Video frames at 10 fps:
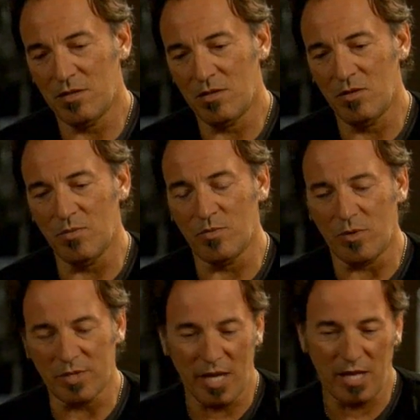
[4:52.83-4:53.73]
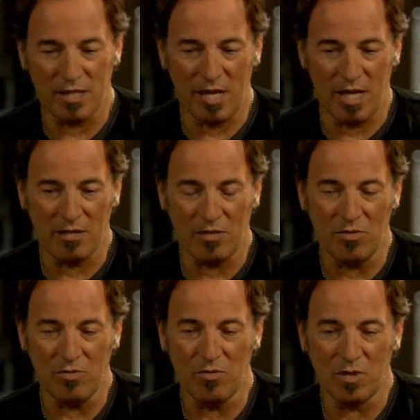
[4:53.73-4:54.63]
Super Bowl, thanks
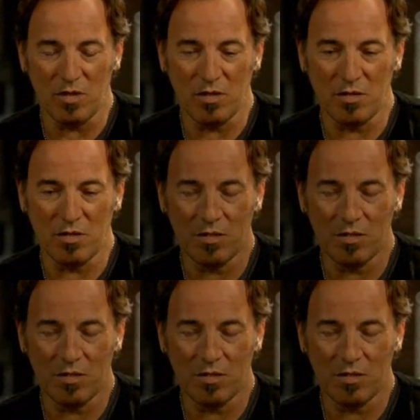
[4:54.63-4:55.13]
to